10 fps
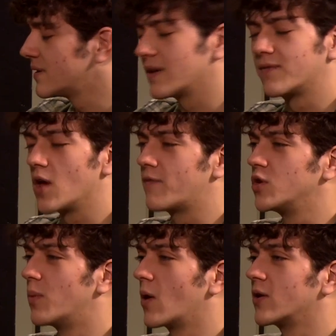a
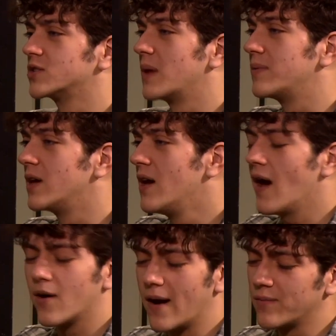few burgers maybe. I
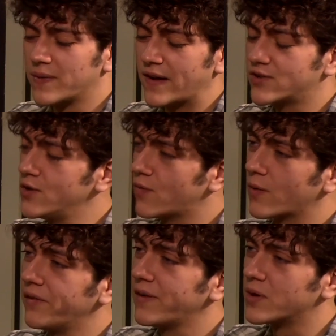don't know. I haven't been there too
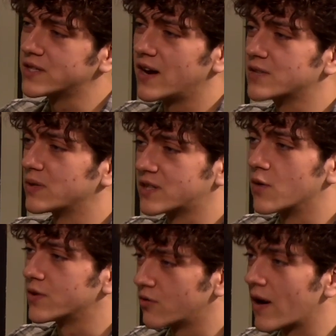frequently, but it's a nice place to go
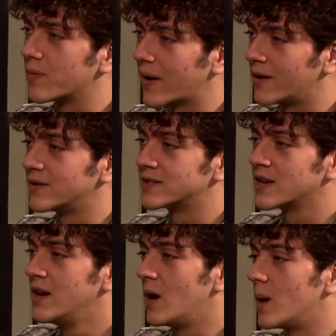with your grandparents
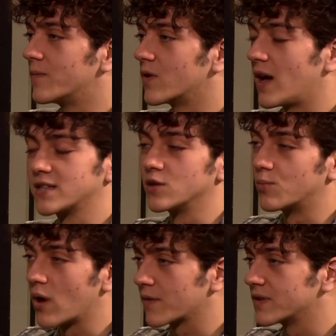for a nice little
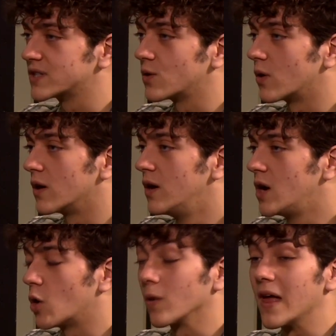breakfast or
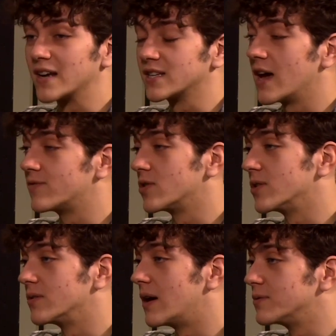a relaxing
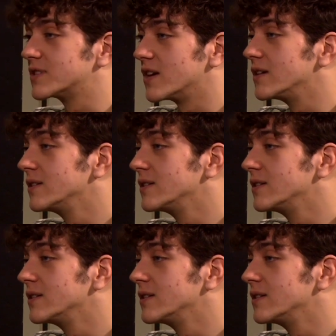afternoon, I would say.